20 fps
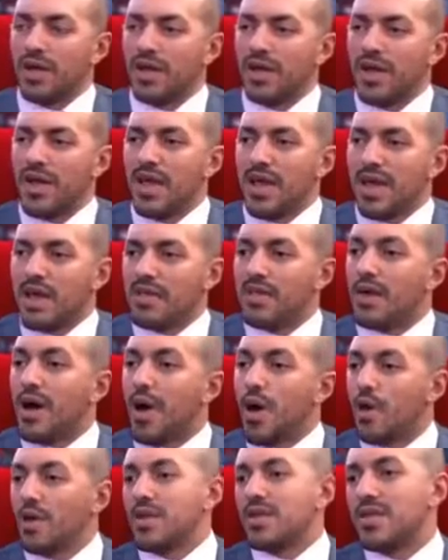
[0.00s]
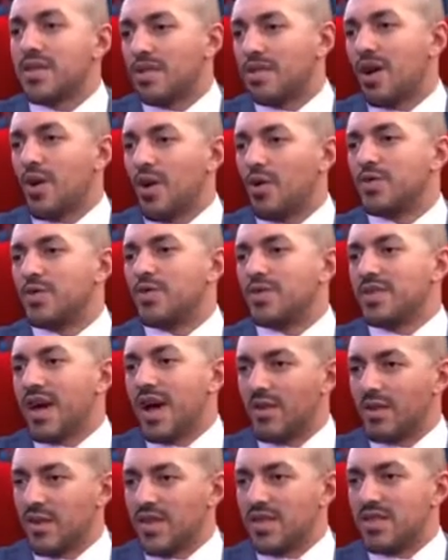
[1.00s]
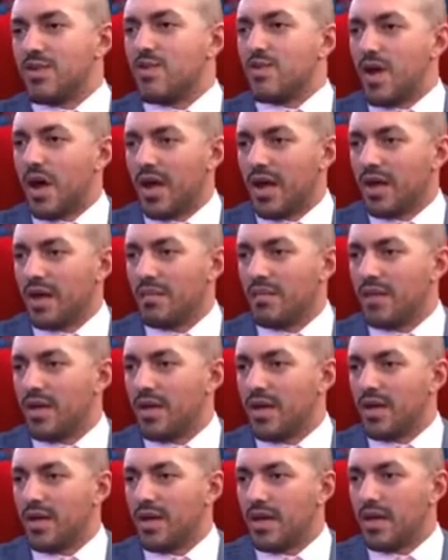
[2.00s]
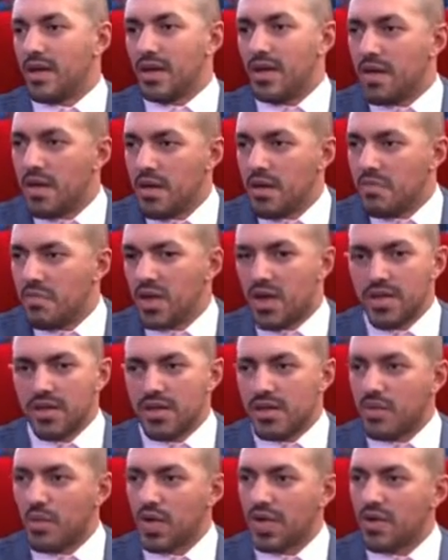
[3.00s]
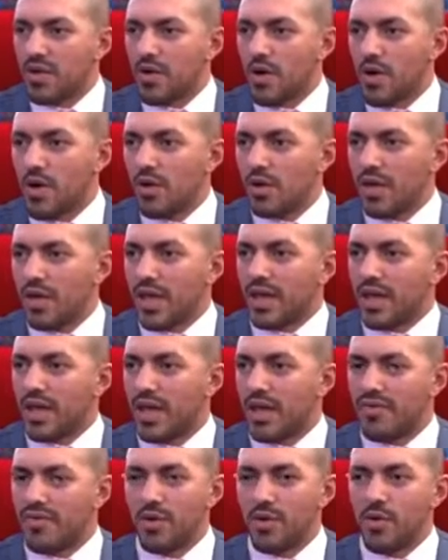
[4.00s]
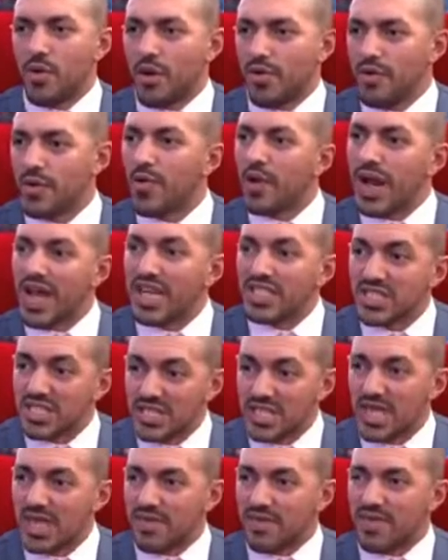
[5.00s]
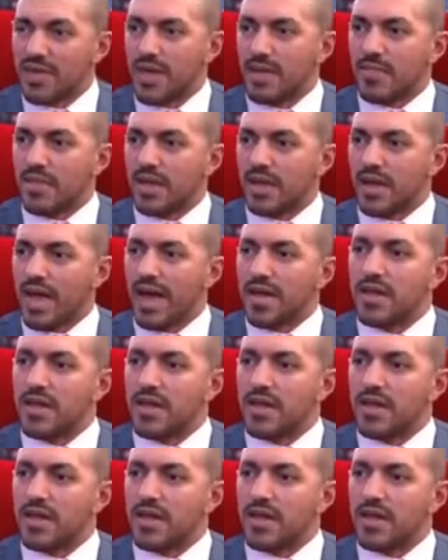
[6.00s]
the only thing that holds you down is your why. Your why, yeah. Because what's your goal? Like if you want to achieve something and it's